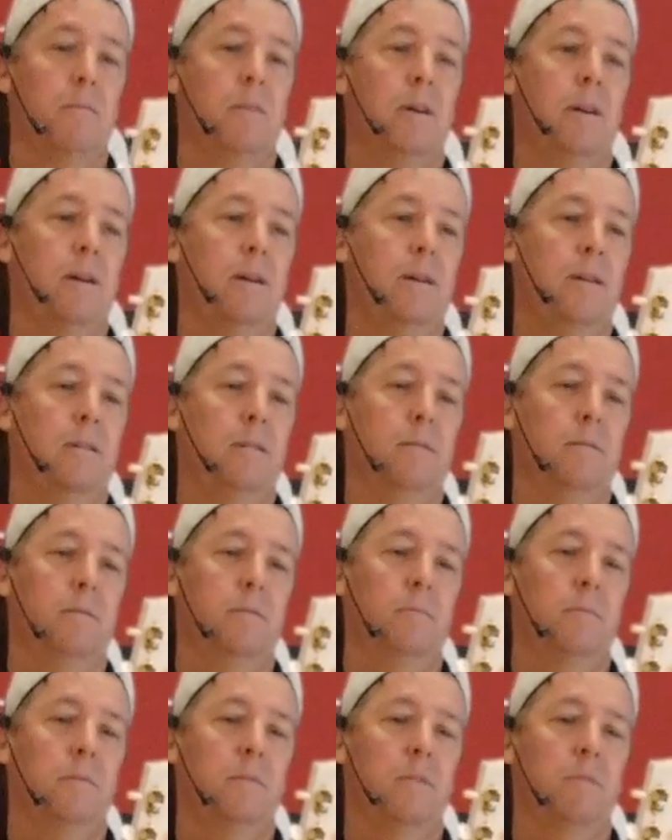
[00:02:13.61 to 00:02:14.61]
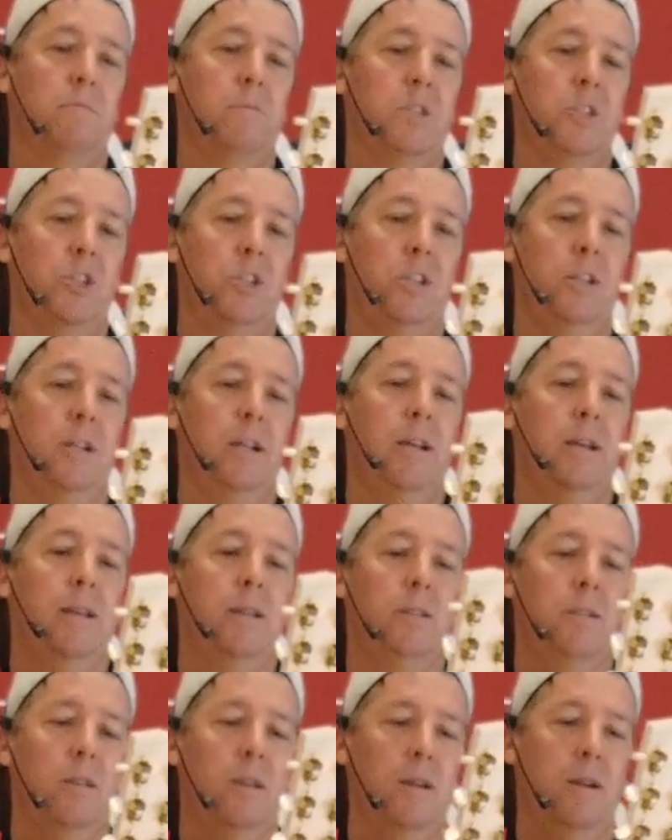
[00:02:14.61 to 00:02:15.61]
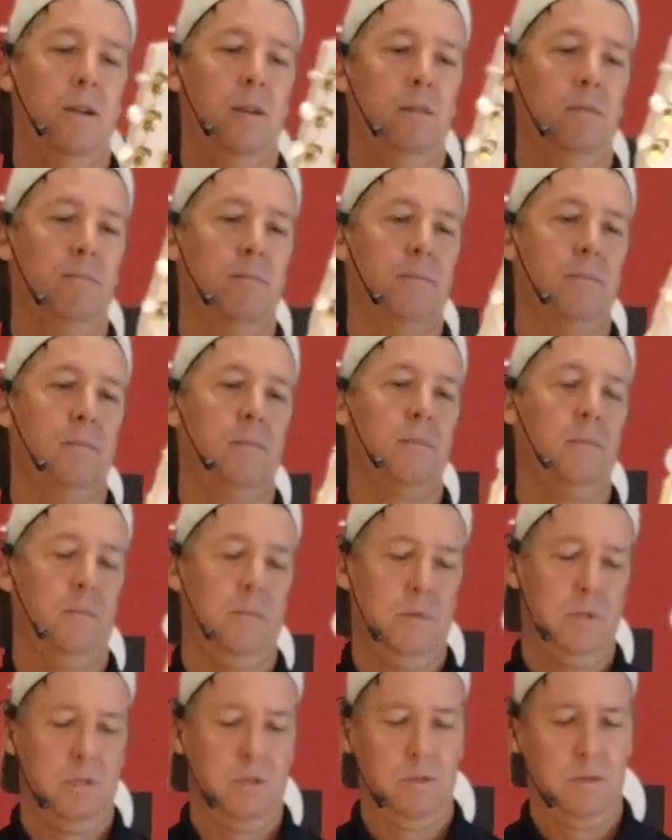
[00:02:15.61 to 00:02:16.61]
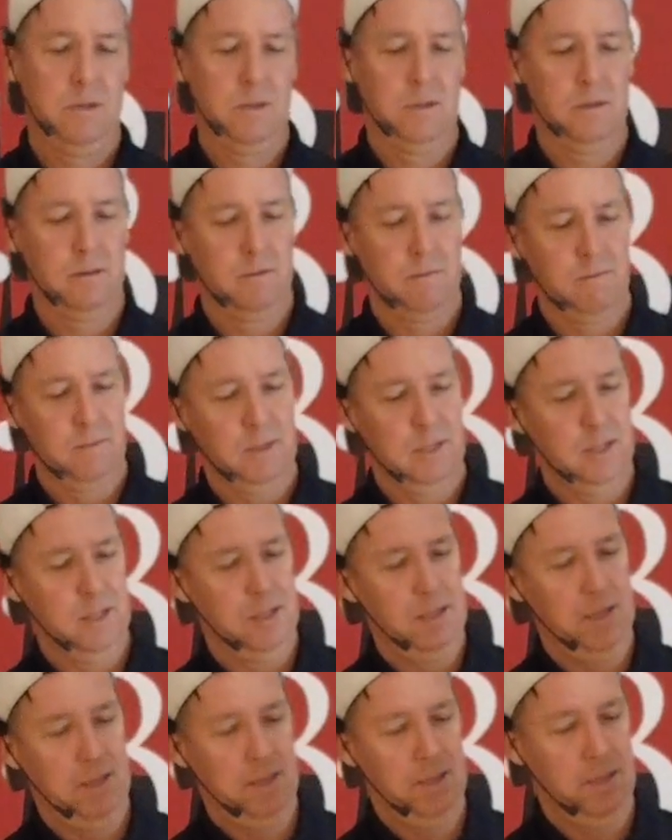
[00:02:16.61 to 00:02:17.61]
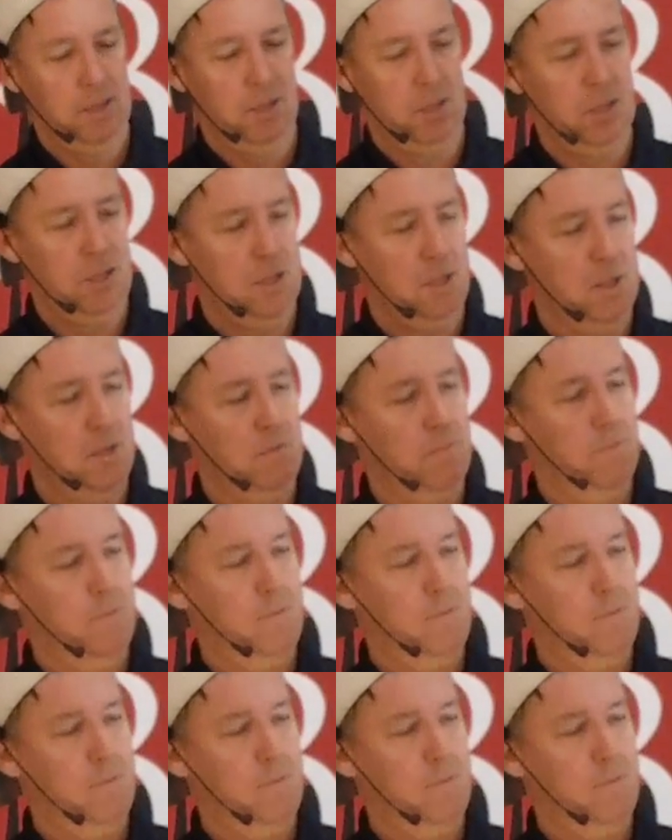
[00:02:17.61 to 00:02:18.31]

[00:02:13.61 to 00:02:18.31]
uh, machine heads there. Um, this thing, it's just.